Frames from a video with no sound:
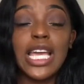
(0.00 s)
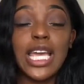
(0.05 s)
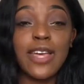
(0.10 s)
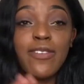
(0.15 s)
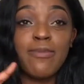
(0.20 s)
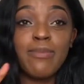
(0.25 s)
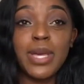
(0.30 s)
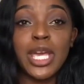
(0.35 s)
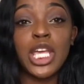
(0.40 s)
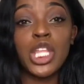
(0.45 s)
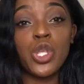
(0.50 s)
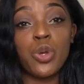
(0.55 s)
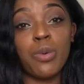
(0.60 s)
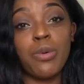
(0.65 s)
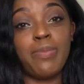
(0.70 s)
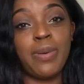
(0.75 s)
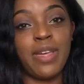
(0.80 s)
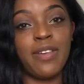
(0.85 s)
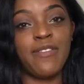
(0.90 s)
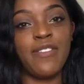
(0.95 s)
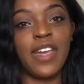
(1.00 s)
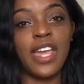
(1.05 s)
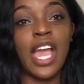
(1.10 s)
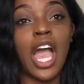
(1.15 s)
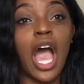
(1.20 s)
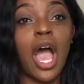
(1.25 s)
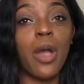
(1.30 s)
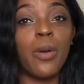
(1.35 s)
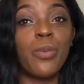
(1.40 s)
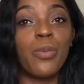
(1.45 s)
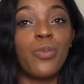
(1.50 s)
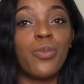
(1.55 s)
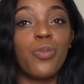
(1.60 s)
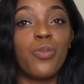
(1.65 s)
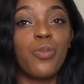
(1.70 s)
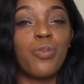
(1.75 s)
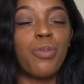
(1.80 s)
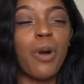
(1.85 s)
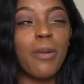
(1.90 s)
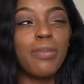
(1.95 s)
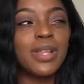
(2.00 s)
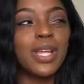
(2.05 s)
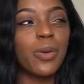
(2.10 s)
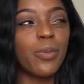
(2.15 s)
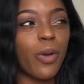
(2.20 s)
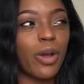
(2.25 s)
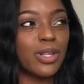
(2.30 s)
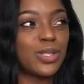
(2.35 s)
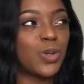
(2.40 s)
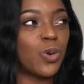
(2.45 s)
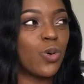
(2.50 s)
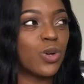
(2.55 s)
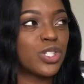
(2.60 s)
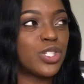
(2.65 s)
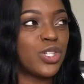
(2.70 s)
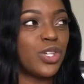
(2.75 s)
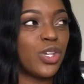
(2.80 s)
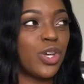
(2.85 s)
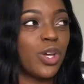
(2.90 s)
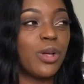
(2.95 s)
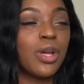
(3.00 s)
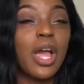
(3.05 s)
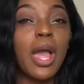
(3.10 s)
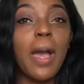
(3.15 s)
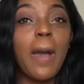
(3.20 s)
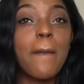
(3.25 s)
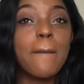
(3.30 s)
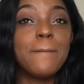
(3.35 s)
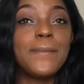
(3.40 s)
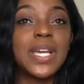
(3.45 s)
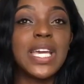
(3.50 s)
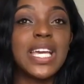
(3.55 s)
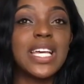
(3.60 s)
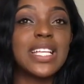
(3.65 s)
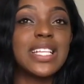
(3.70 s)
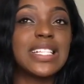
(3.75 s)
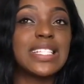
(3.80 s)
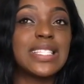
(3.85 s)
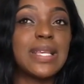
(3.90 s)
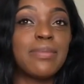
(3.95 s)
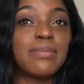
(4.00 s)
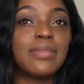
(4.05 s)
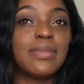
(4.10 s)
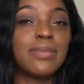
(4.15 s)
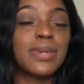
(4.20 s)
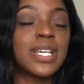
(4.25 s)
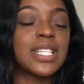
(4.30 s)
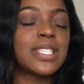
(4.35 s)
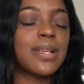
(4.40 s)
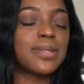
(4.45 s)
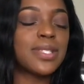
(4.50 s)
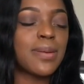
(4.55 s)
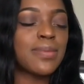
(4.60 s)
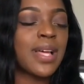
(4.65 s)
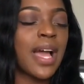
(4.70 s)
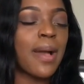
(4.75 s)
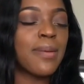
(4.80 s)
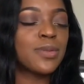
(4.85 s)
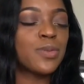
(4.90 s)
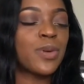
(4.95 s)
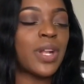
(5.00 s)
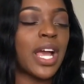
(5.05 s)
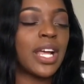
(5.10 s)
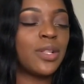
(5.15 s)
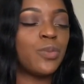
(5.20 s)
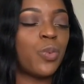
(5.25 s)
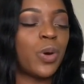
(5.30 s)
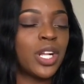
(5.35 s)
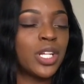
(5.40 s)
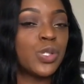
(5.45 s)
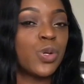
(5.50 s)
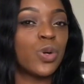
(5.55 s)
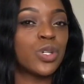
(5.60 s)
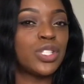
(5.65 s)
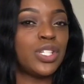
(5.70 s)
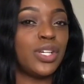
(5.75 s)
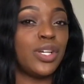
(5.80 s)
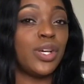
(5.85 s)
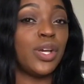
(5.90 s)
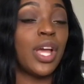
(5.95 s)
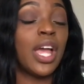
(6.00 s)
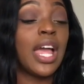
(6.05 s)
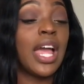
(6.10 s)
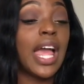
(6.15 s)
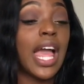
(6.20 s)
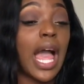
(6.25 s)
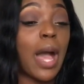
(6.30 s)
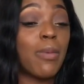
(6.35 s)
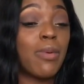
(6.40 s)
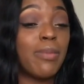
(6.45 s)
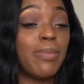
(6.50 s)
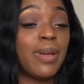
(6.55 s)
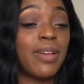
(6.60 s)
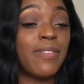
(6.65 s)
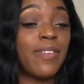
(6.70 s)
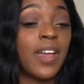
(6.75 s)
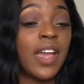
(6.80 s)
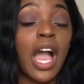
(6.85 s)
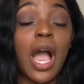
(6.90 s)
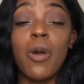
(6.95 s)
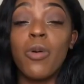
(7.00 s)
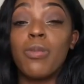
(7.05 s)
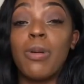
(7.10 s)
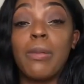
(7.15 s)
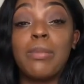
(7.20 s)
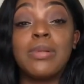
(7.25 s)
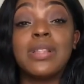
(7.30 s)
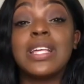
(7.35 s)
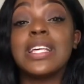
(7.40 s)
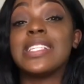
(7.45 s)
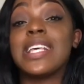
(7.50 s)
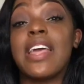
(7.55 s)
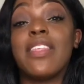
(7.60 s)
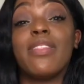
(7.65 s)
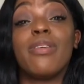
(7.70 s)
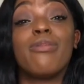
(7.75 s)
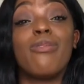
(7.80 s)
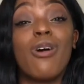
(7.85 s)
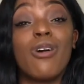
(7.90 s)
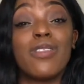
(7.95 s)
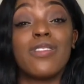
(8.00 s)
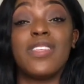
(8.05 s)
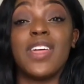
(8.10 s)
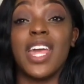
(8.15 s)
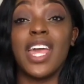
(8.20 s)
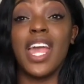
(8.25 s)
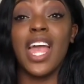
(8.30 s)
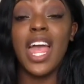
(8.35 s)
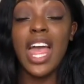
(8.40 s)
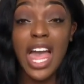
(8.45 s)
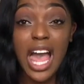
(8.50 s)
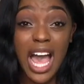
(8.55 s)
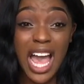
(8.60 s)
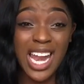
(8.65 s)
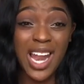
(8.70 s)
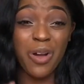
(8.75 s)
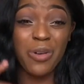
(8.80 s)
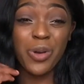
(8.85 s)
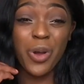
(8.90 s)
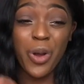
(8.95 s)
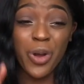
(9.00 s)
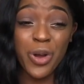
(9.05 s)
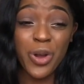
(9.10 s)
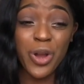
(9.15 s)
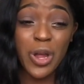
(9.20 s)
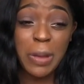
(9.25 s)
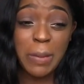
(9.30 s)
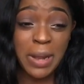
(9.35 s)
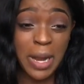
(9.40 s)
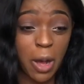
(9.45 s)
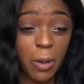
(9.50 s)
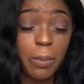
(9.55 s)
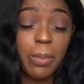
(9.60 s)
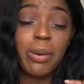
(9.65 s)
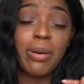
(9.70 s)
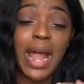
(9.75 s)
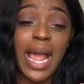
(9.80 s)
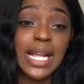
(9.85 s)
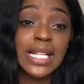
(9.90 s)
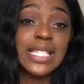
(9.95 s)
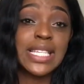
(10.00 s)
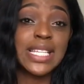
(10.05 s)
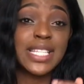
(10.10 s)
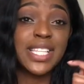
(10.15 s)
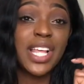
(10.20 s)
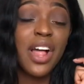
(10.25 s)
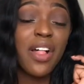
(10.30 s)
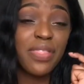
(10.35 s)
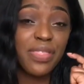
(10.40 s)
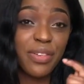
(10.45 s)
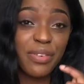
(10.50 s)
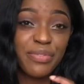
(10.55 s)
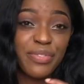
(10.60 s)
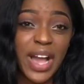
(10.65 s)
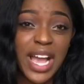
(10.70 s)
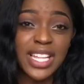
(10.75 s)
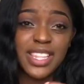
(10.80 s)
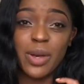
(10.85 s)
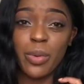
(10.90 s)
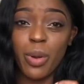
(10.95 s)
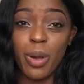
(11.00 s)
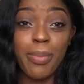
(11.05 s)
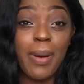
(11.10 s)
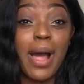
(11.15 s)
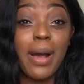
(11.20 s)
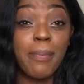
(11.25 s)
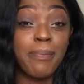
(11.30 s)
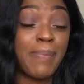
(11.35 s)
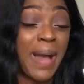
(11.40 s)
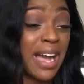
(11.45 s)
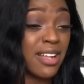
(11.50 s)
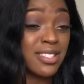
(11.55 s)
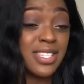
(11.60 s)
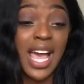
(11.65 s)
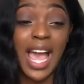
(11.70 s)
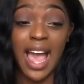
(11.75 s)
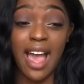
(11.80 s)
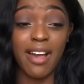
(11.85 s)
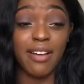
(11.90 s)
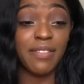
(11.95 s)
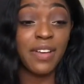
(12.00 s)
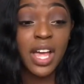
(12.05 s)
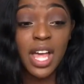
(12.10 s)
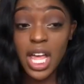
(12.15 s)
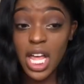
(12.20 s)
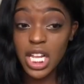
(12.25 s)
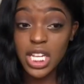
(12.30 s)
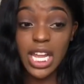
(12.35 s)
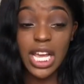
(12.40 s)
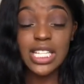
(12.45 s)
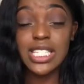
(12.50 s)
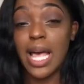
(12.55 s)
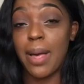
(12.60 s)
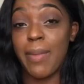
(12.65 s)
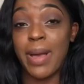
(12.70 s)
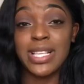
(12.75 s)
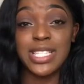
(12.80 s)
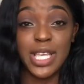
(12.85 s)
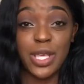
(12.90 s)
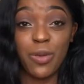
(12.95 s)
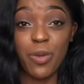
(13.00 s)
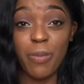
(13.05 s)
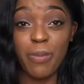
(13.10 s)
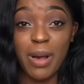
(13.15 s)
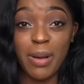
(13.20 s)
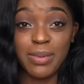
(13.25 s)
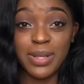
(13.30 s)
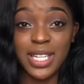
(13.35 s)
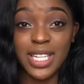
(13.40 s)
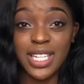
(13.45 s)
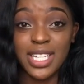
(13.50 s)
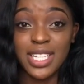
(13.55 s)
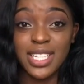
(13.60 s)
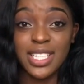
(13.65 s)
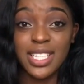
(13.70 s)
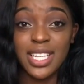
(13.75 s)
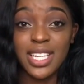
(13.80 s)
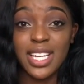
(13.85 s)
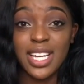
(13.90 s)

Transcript: If me and you are beefing, I probably won't talk to you because sometimes when I want to talk to you and we're beefing, I will probably say the wrong thing, and I'll go home and I'll practice the fight that we're about to have next time I see you in public,